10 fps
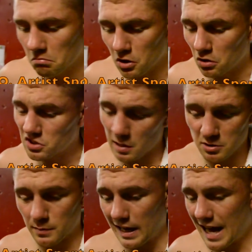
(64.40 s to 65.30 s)
You know, same
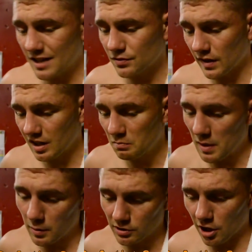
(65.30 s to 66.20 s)
as my last fight.
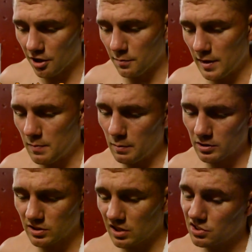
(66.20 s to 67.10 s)
People doubted me.
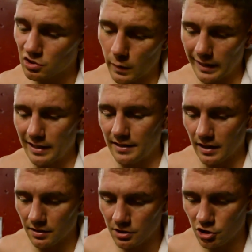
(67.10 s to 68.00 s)
People says is Quigley
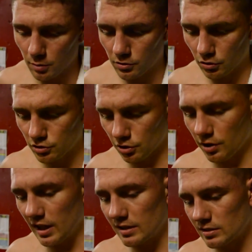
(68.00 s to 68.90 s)
taking the jump too soon
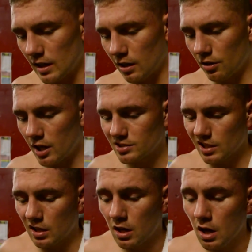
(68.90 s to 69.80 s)
against De La
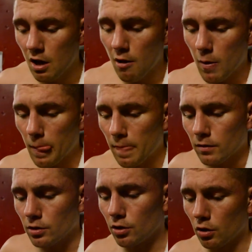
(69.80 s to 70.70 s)
Rosa.
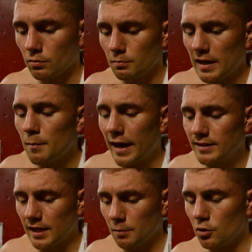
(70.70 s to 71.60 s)
You know, me and my
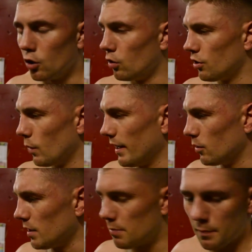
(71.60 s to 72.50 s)
team know the way
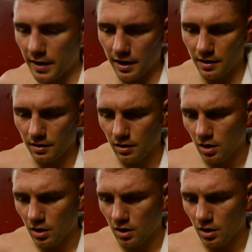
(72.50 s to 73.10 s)
that we prepare.